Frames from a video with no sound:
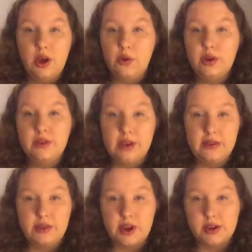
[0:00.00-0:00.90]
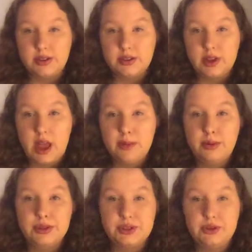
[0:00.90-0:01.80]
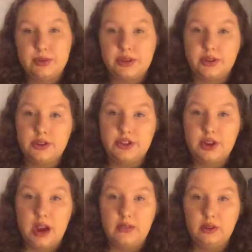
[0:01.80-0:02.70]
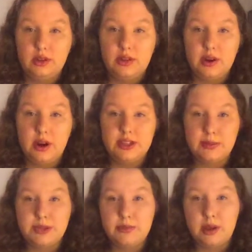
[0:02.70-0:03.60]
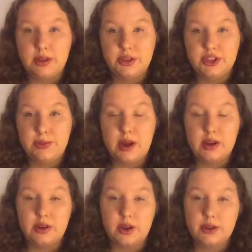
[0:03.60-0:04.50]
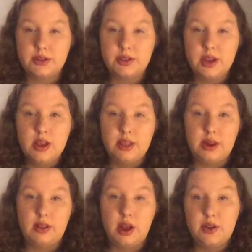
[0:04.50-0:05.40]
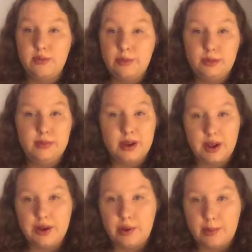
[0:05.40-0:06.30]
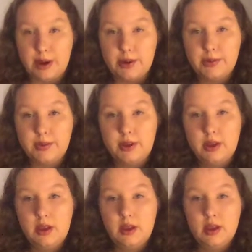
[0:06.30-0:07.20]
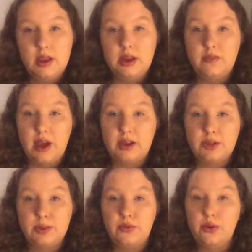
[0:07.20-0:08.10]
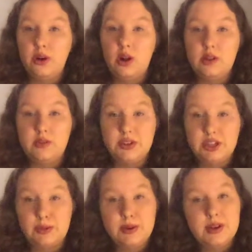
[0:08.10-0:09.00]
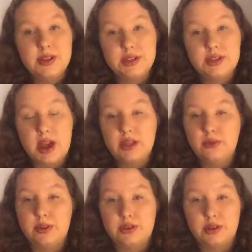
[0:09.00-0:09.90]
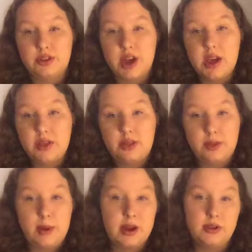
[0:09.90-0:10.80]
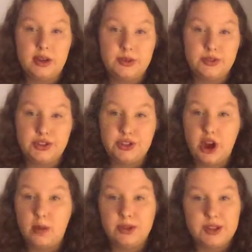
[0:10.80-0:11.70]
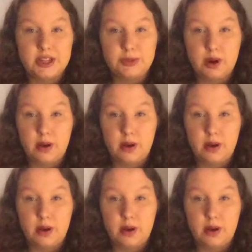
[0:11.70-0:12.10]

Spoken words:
owning 5 dogs, and personal research, I've learned that there are tips and methods to petting dogs that a lot of people may not know about. In fact, before all of these experiences and the research, I thought that petting dogs was just a common sense